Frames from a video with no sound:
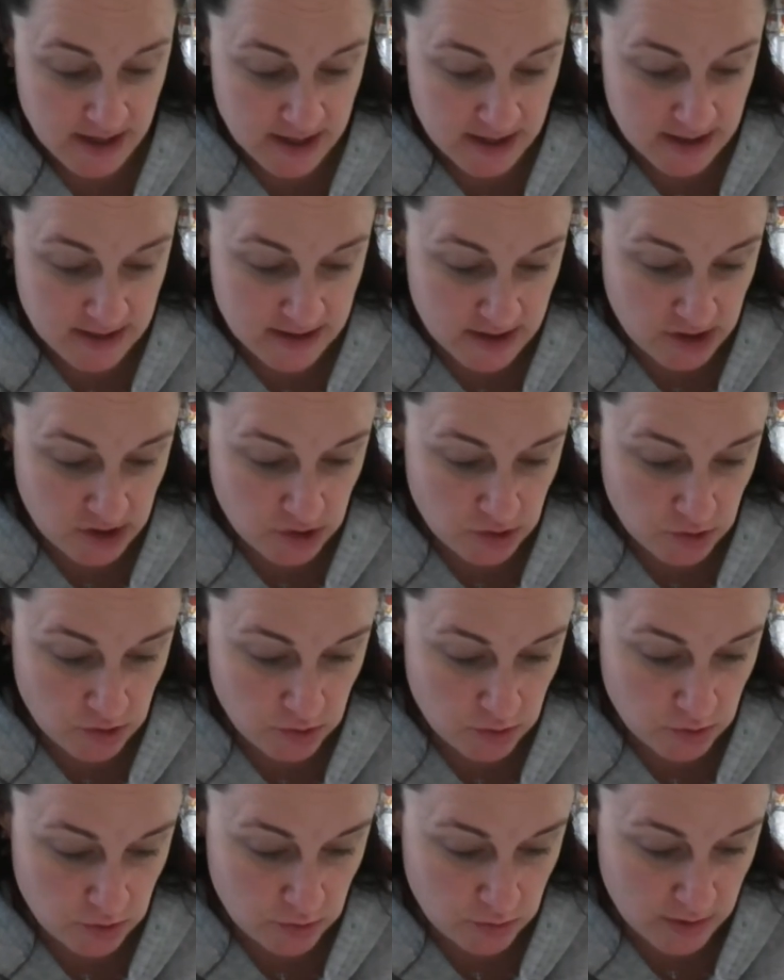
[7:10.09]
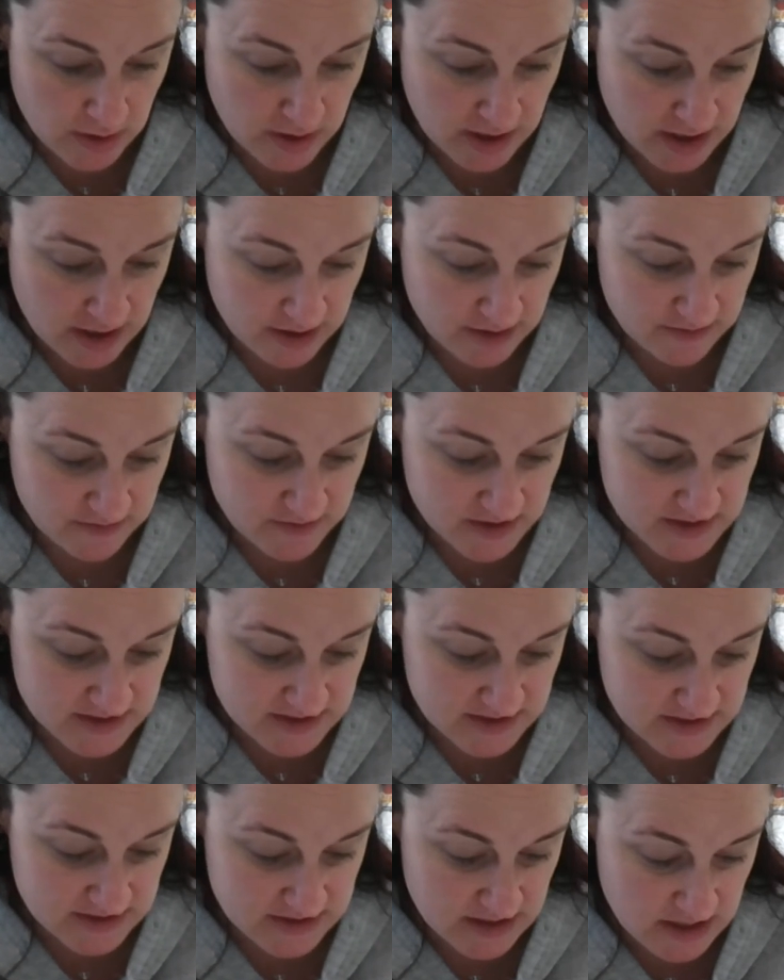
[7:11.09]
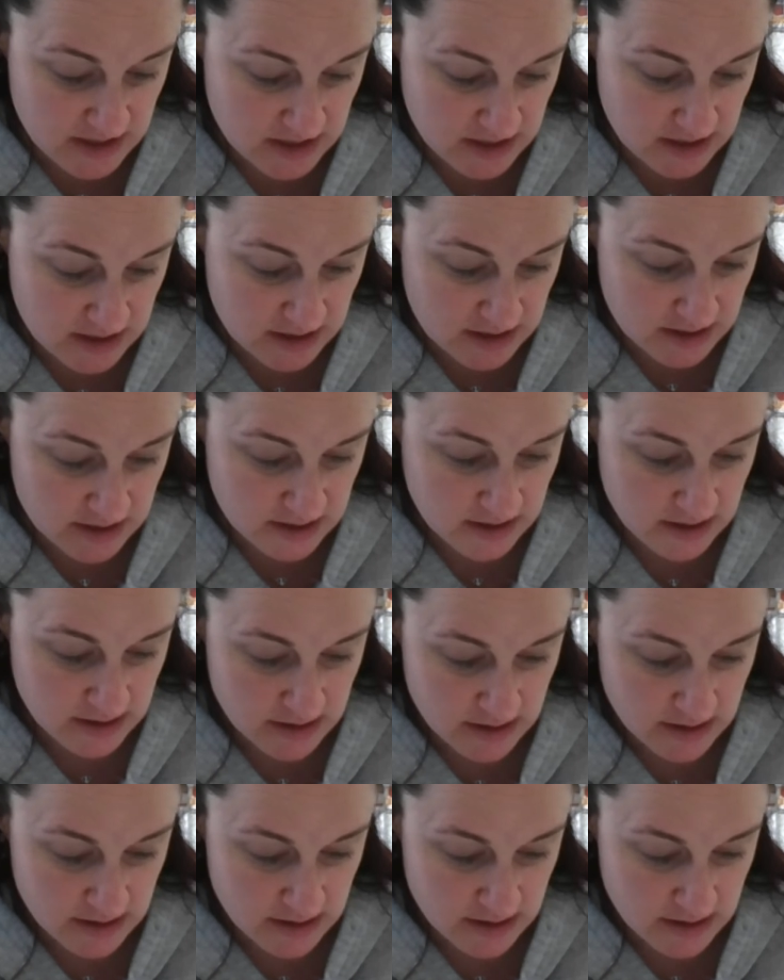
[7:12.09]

then you have seen